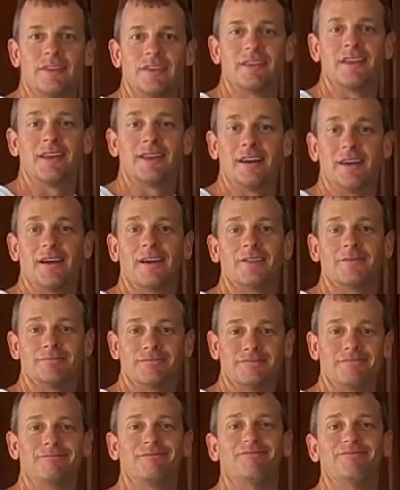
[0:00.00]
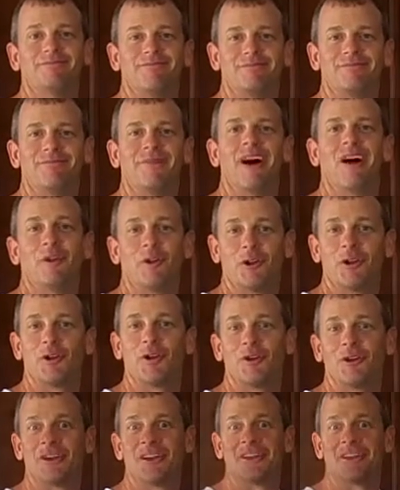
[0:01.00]
the other
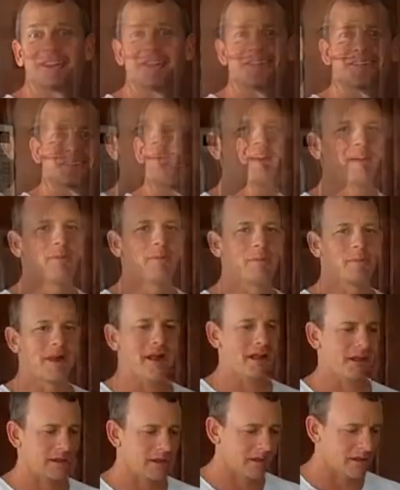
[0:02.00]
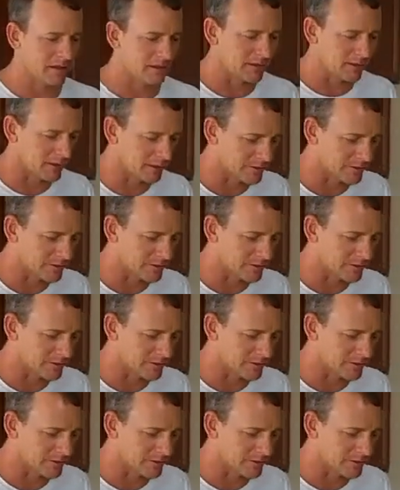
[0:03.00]
ingredients. Hi, we're back.